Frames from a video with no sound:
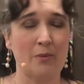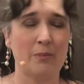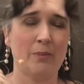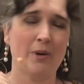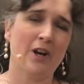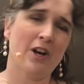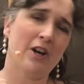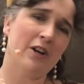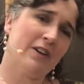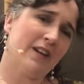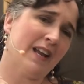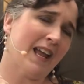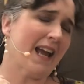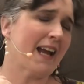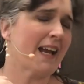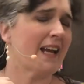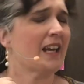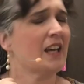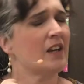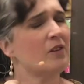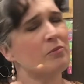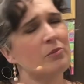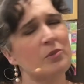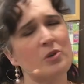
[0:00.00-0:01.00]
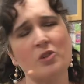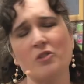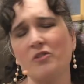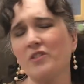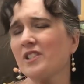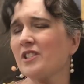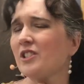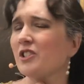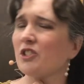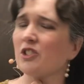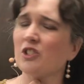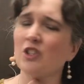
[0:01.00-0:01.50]
But our neck can move
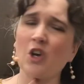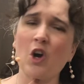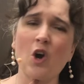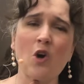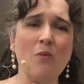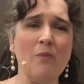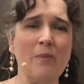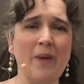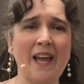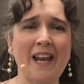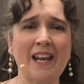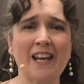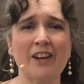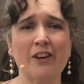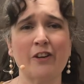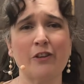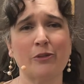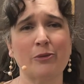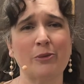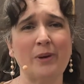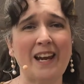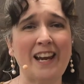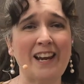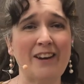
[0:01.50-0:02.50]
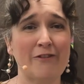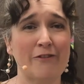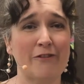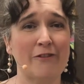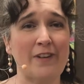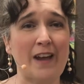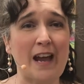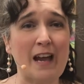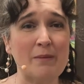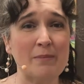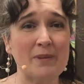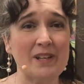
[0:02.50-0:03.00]
in so many great,
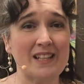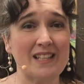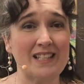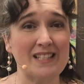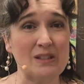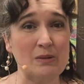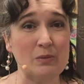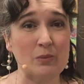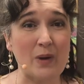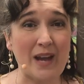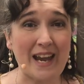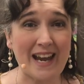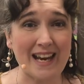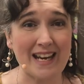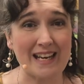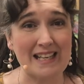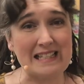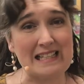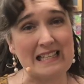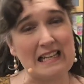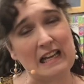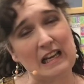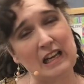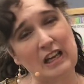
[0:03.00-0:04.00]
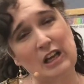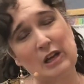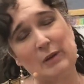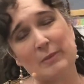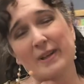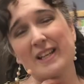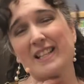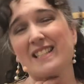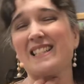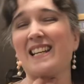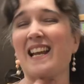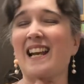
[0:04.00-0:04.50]
fabulous ways
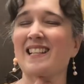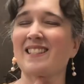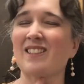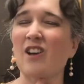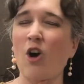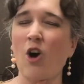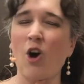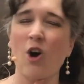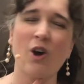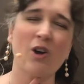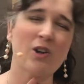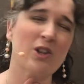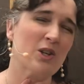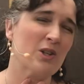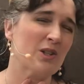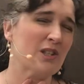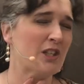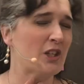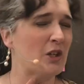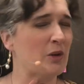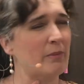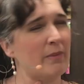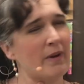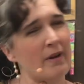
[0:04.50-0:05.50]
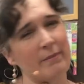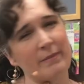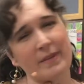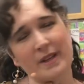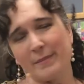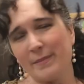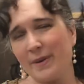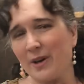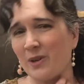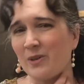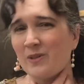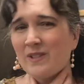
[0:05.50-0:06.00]
because it has all those little bumpy
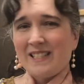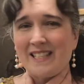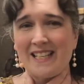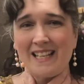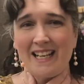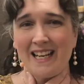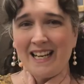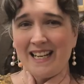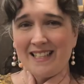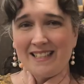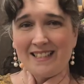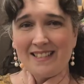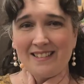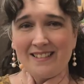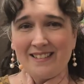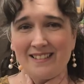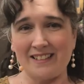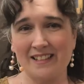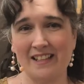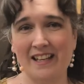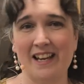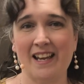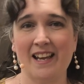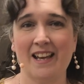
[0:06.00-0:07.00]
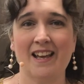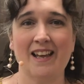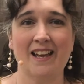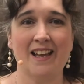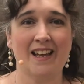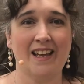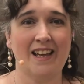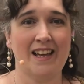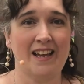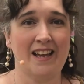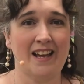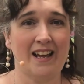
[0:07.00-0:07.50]
bones in it.
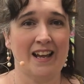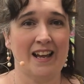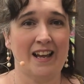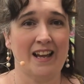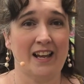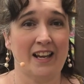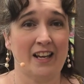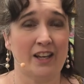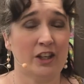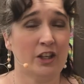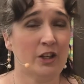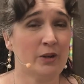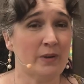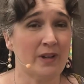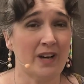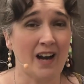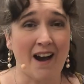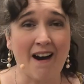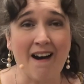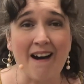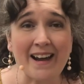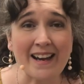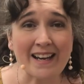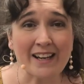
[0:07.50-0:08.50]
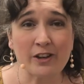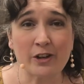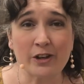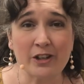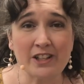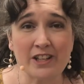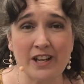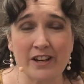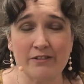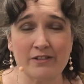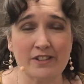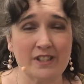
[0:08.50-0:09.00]
You and I
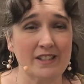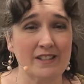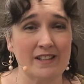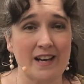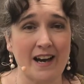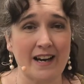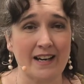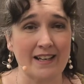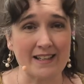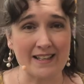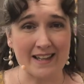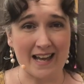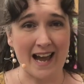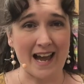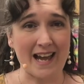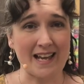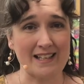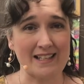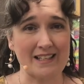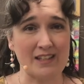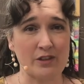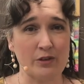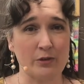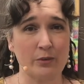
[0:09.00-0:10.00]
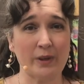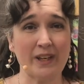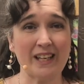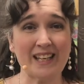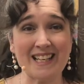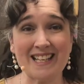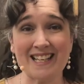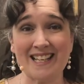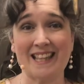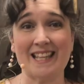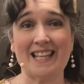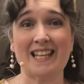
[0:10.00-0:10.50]
couldn't have designed that. We
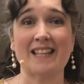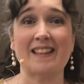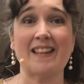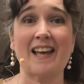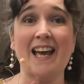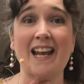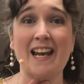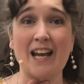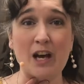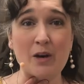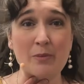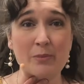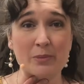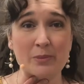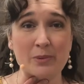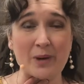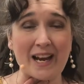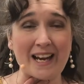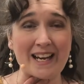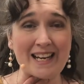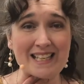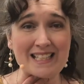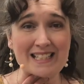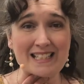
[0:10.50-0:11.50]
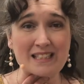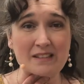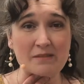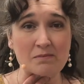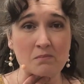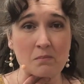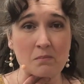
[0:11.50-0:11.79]
didn't think that up, right?